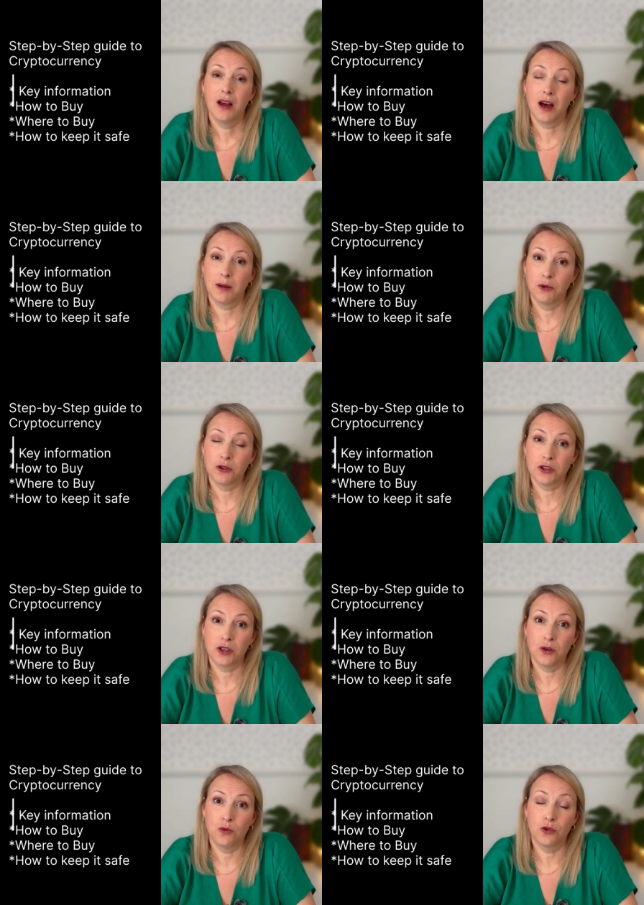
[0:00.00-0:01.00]
And I'm also
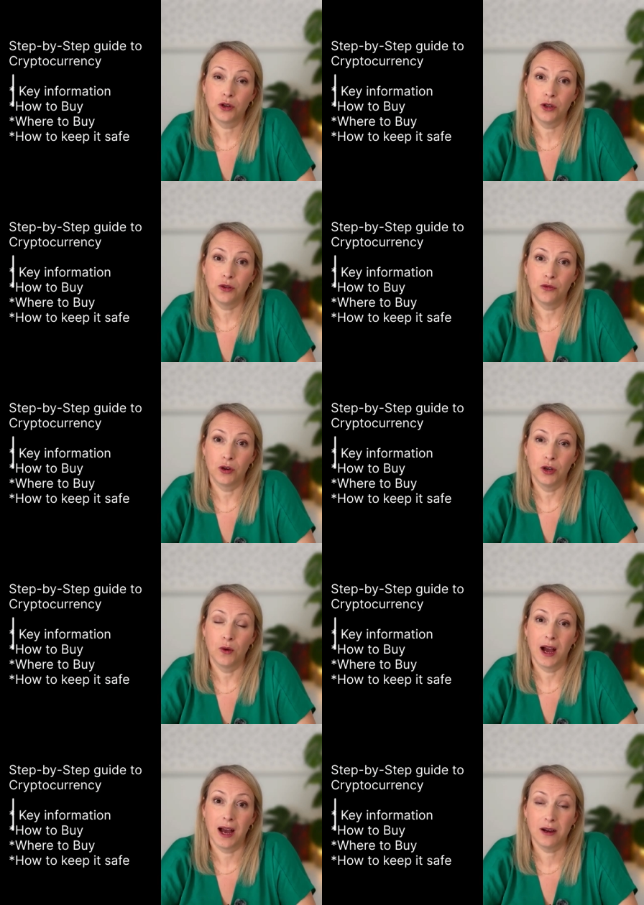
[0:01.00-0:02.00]
going to walk you through
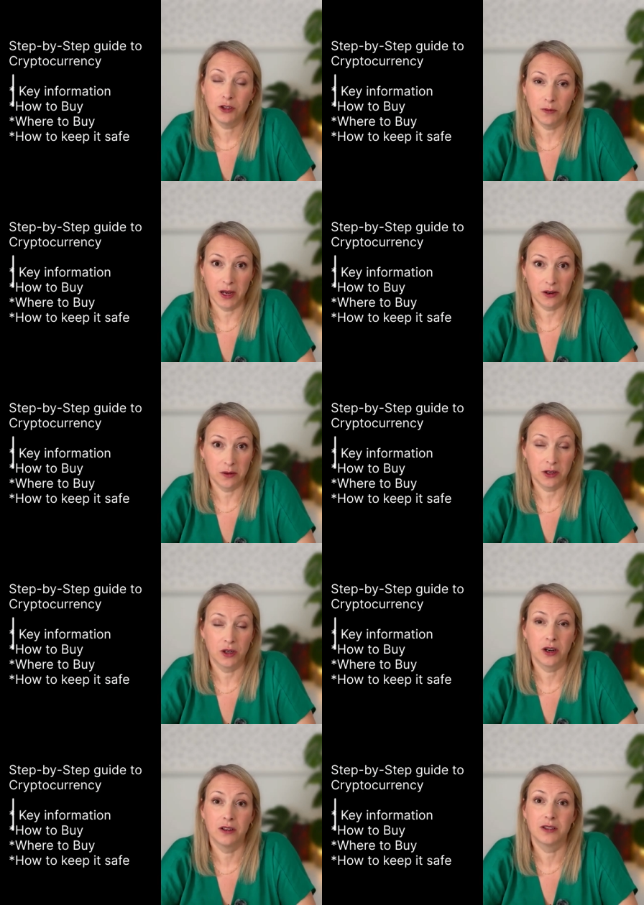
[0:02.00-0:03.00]
how to buy
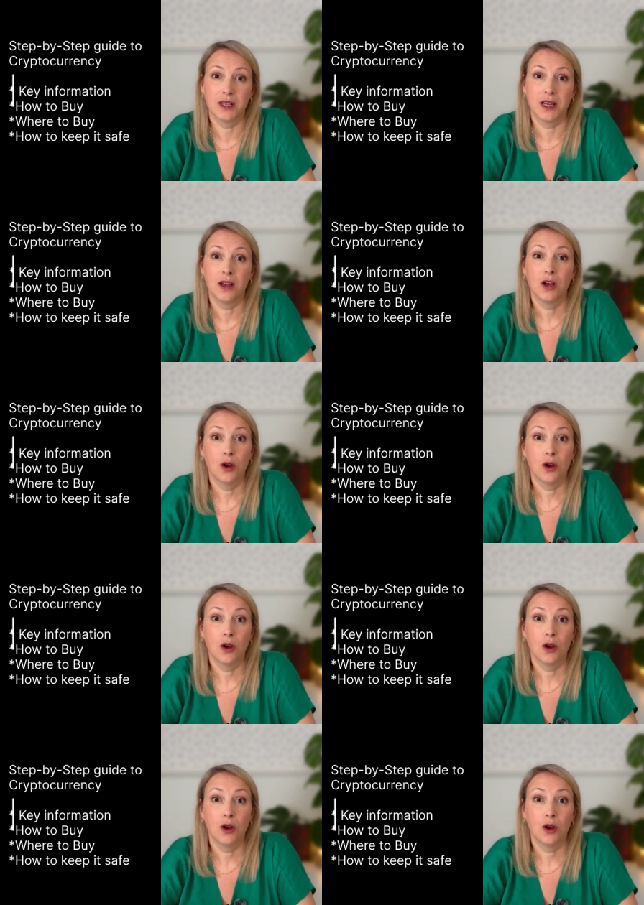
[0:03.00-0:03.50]
cryptocurrency,